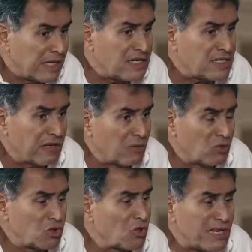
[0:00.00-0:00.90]
there is a
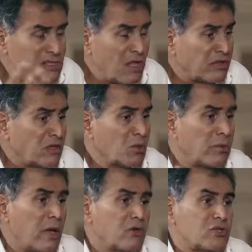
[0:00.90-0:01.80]
revolution, has nothing to do
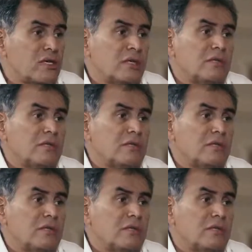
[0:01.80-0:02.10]
with blockchain.